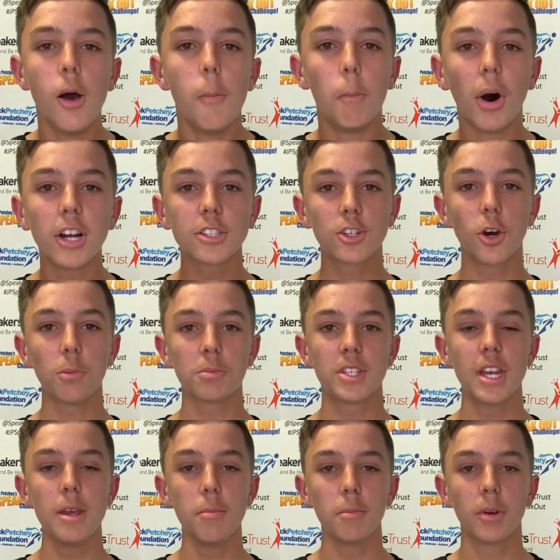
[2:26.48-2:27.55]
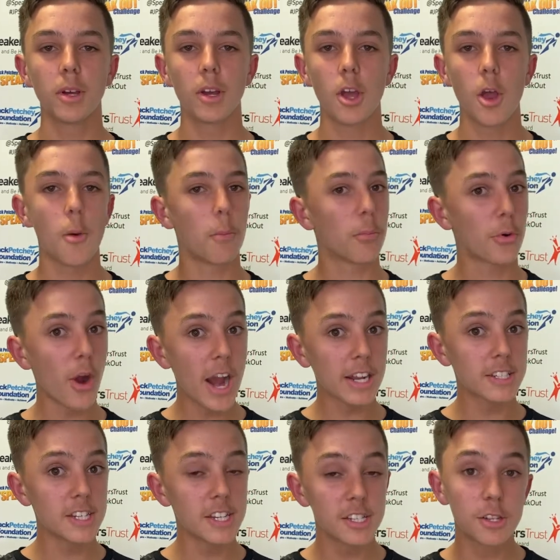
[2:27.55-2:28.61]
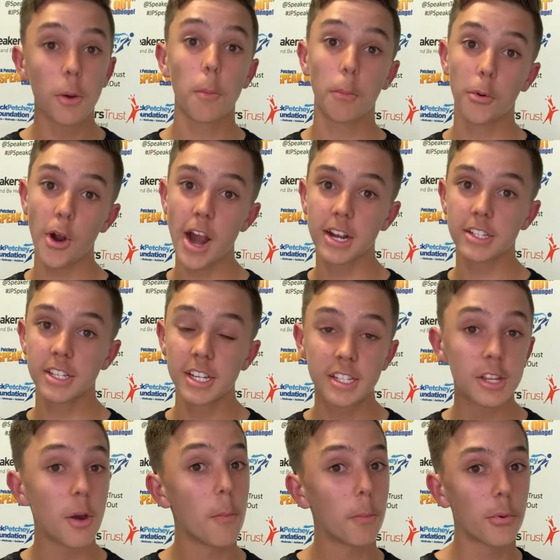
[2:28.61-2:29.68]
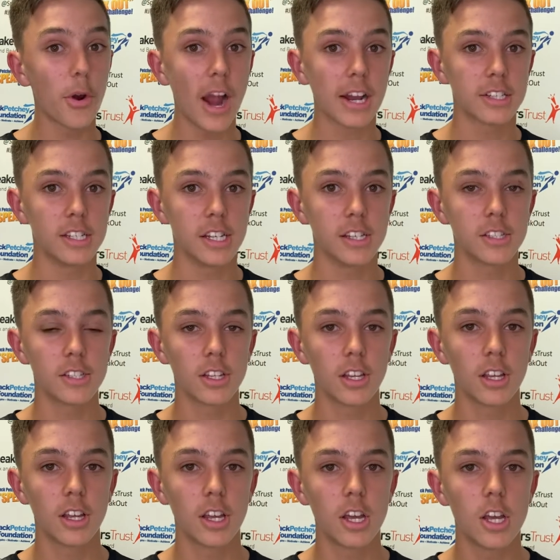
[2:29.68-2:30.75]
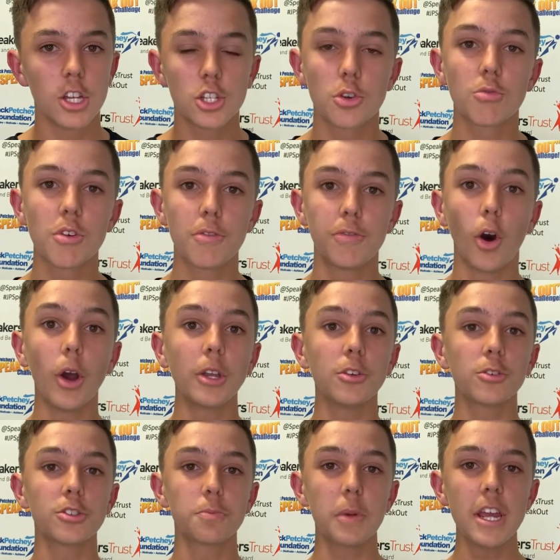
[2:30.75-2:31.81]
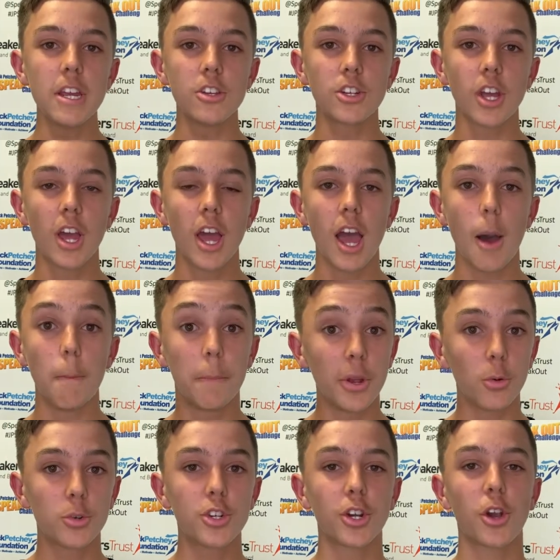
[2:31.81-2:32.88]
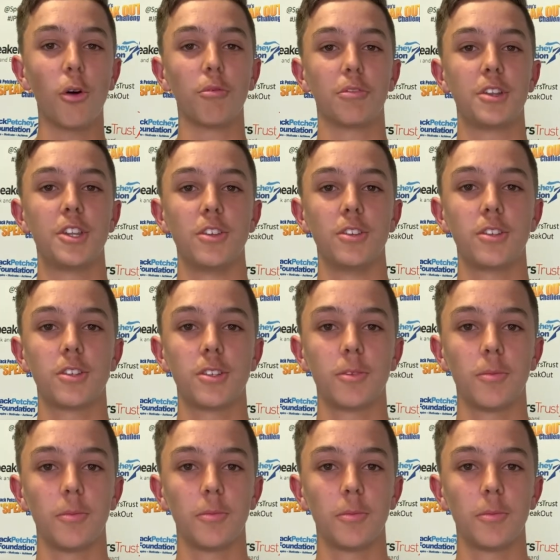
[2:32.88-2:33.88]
My top tip, practice, practice, practice to refine your speech and build your confidence.